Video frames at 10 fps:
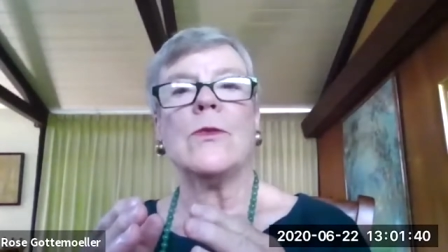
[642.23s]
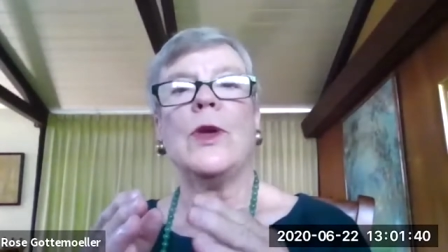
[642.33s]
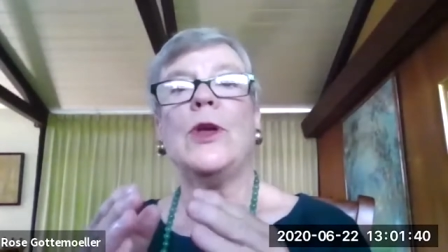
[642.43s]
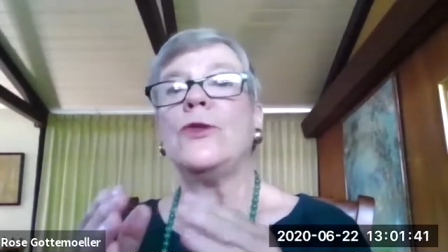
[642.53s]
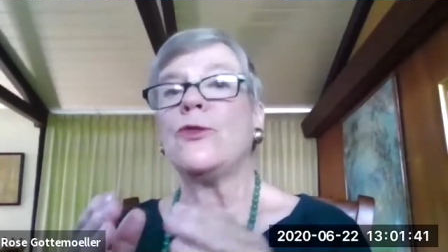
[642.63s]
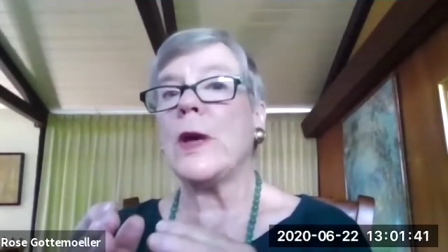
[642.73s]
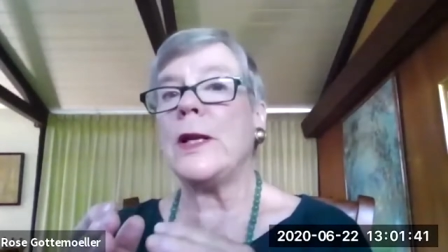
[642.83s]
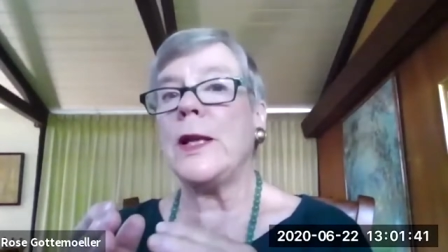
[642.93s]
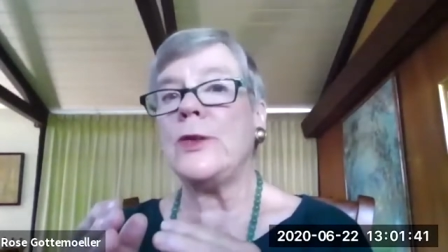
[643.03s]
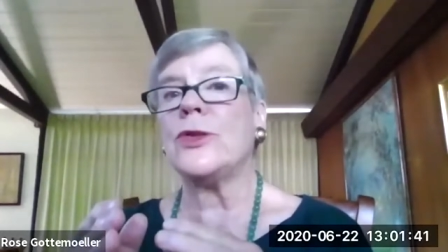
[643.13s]
we used
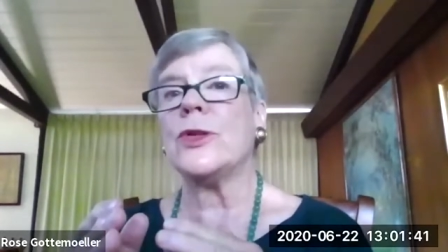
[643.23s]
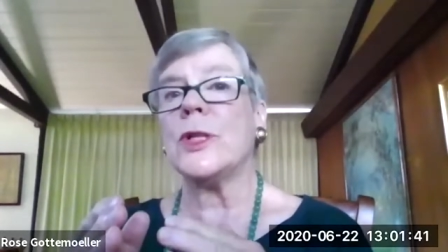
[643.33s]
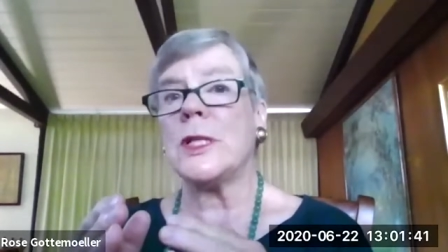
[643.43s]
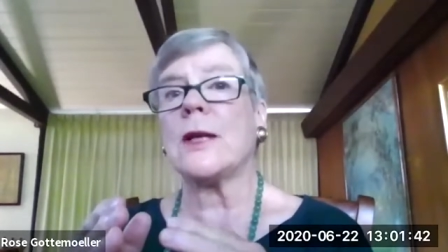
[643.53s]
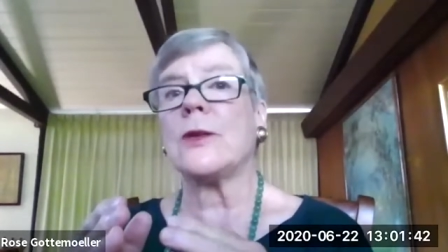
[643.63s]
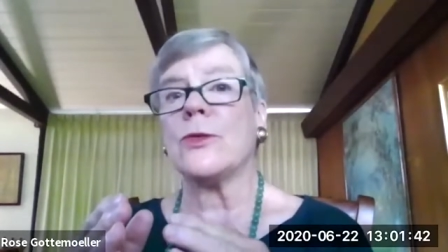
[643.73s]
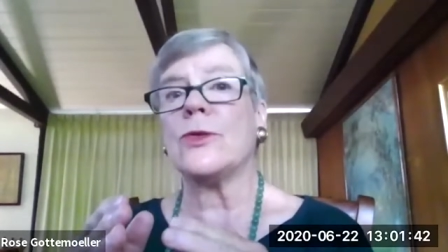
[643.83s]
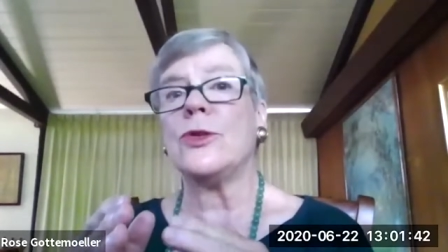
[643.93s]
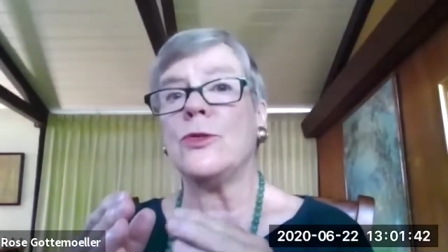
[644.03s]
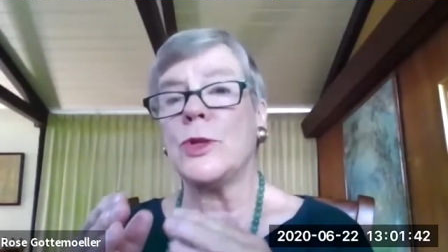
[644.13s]
radiation
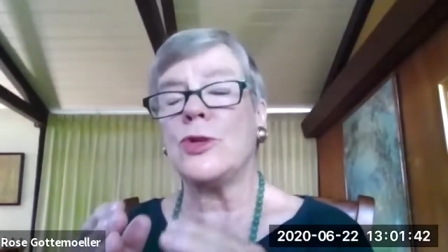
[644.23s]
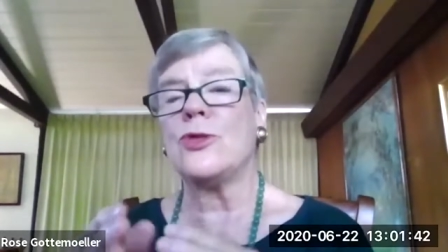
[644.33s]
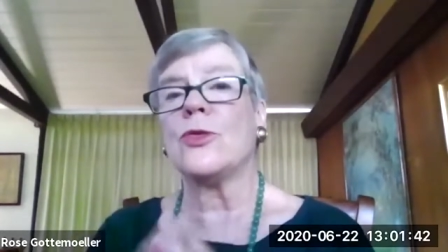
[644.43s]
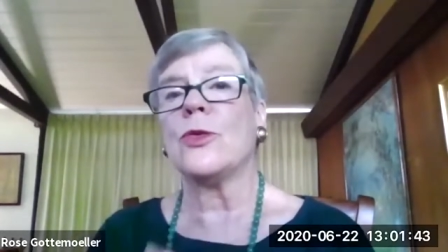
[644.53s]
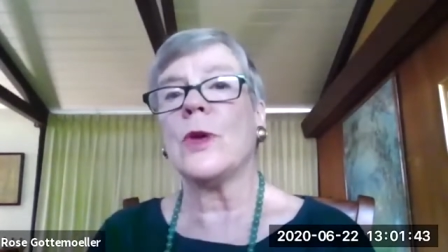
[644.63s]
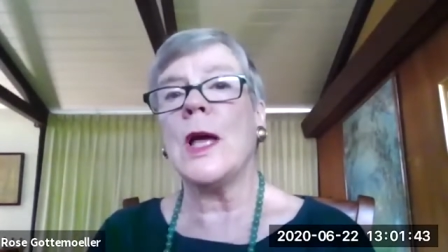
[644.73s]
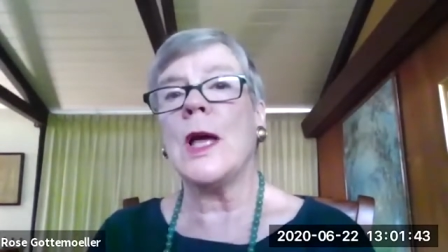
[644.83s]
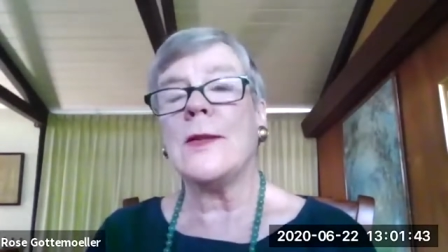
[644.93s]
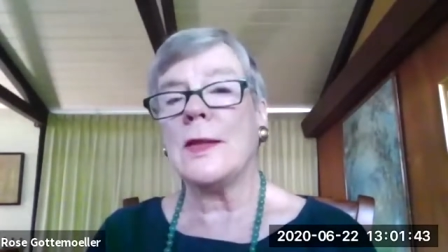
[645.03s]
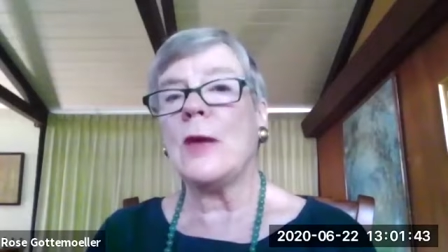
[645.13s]
detectors to ensure
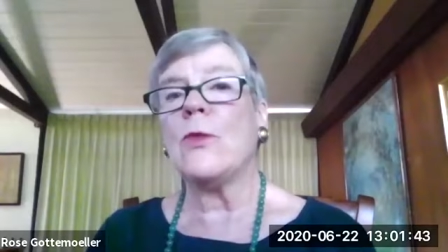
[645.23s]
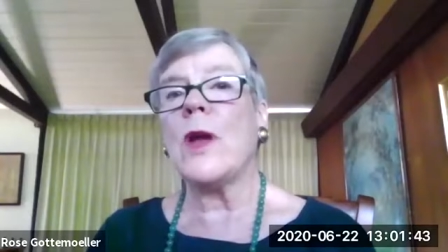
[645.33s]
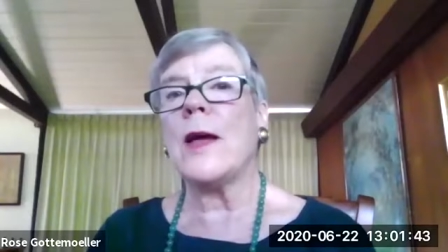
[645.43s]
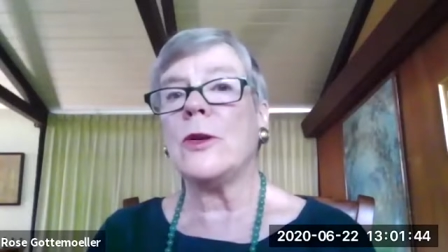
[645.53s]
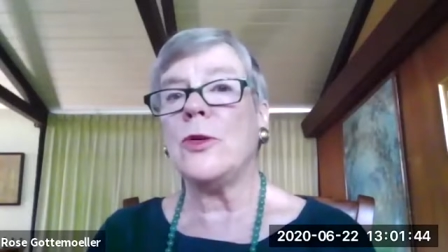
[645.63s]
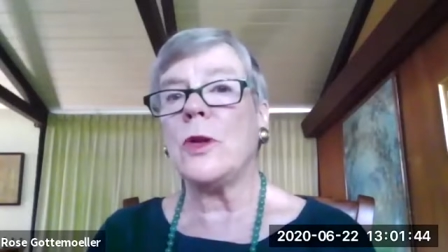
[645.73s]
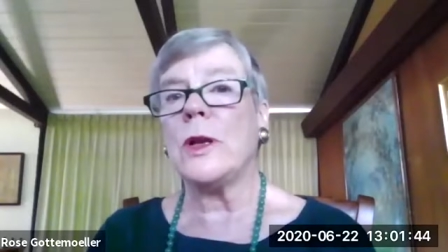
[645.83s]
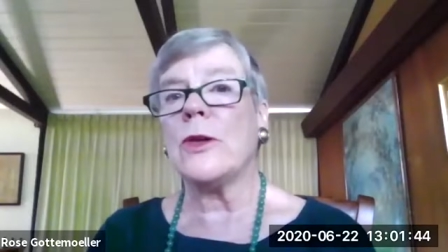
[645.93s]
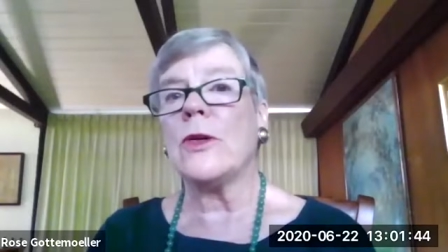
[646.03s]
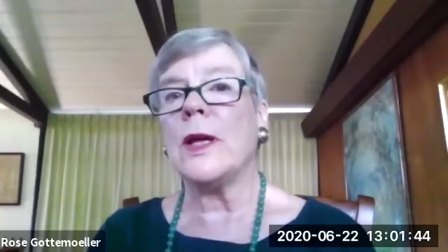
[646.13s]
that they were not
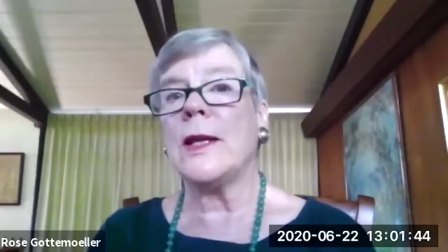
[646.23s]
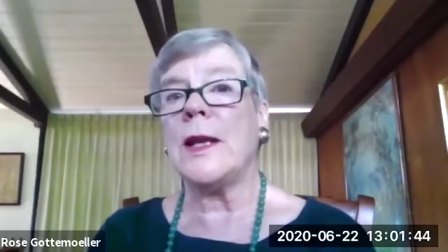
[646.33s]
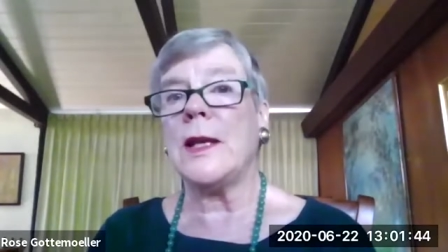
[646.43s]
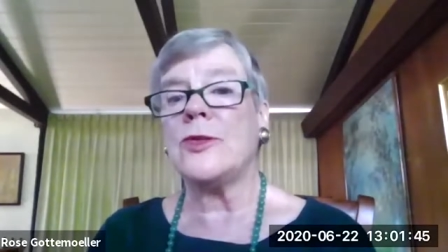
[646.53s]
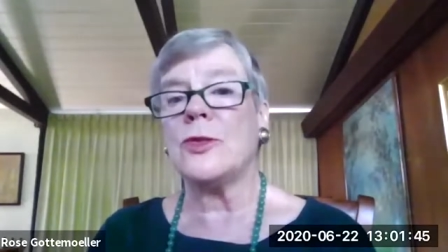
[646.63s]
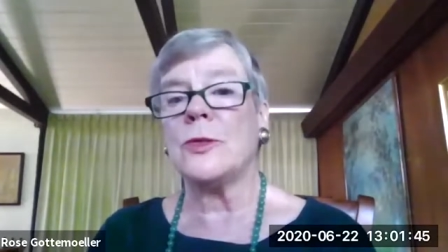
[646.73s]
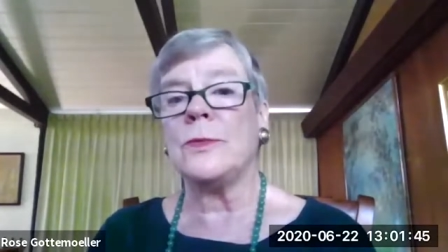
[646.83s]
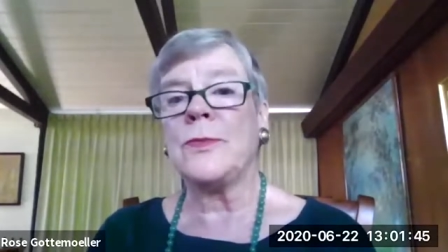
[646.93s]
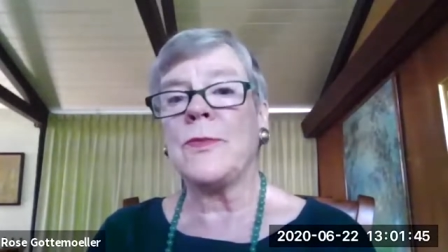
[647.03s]
nuclear in nature.